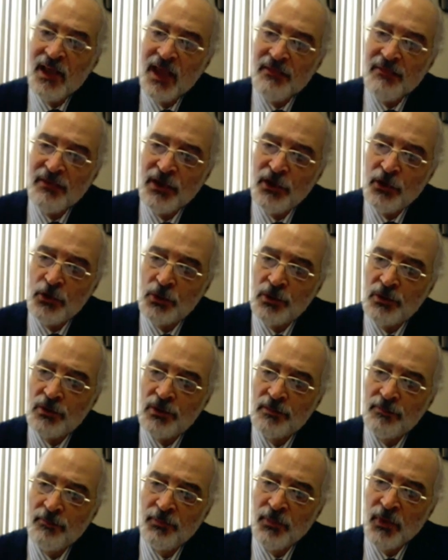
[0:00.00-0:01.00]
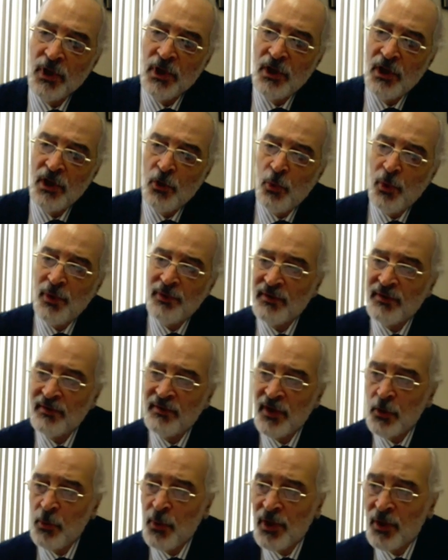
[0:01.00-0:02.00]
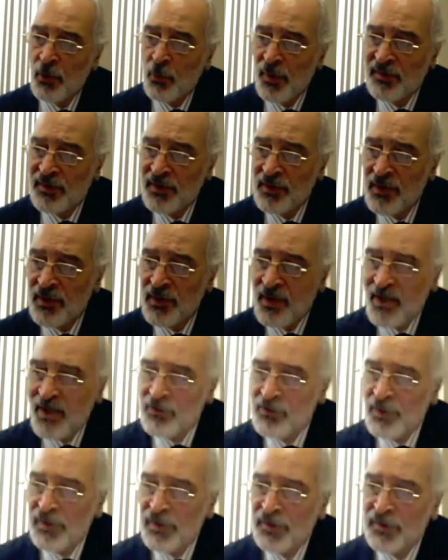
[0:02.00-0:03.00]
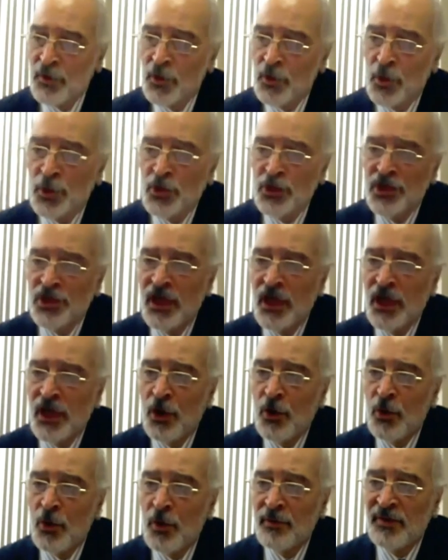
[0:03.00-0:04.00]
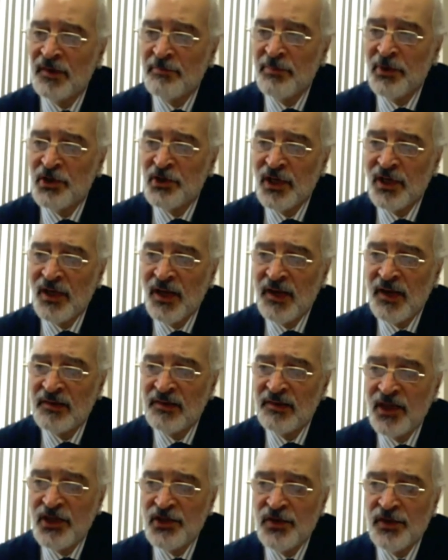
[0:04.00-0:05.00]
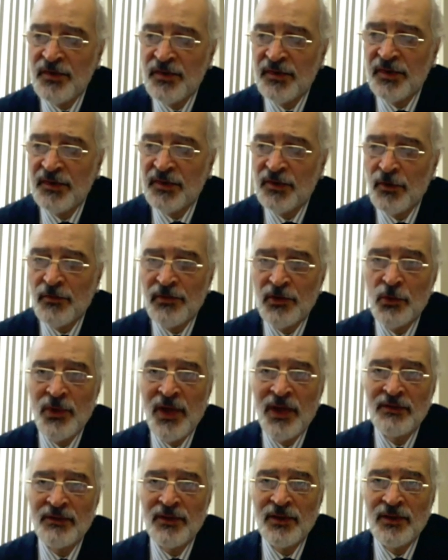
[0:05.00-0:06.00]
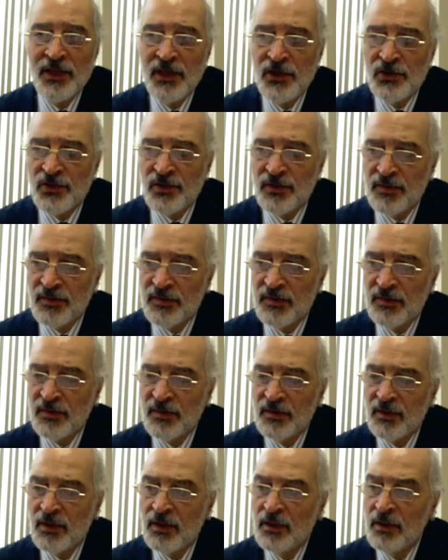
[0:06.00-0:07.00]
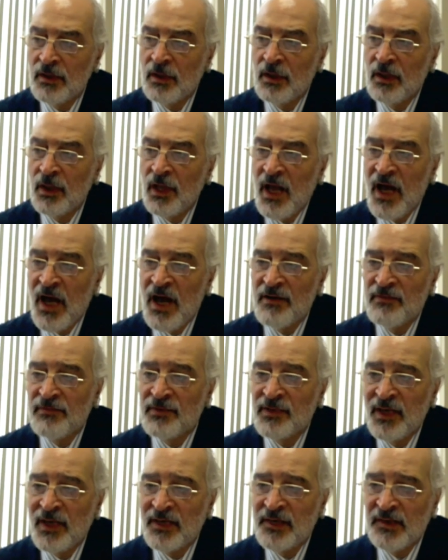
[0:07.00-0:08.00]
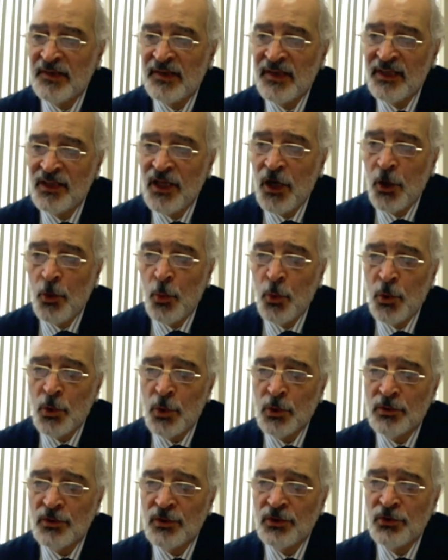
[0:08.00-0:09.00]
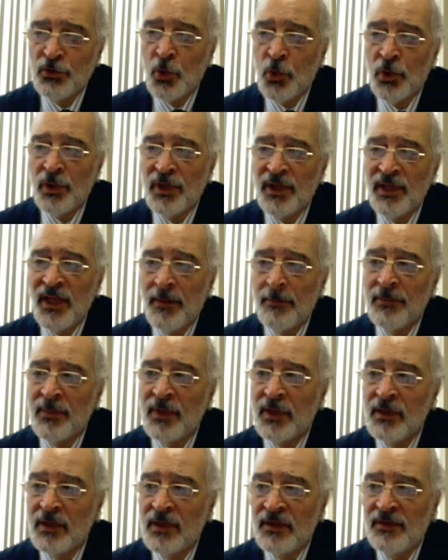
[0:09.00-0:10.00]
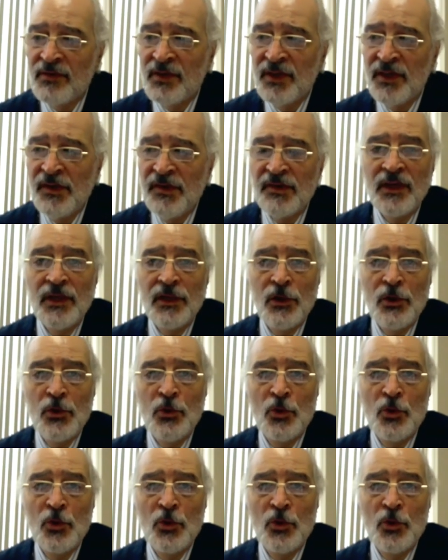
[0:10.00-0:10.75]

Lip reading: We are saddened that those who claim to stand up for the right of Syrians to regain their security and daily livelihood, whether they were Western countries, OCHA,